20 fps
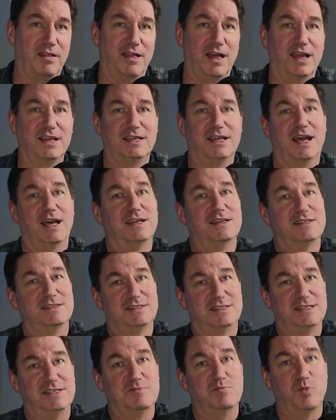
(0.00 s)
icon to
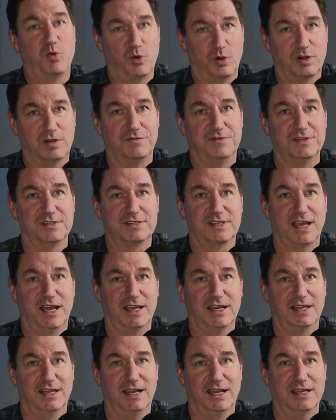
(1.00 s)
see more of this
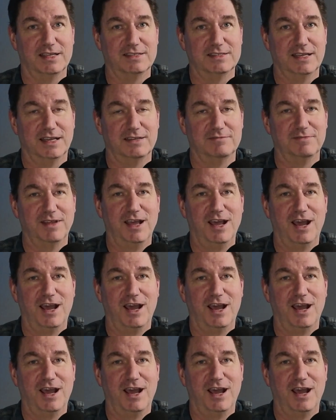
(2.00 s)
kind of content.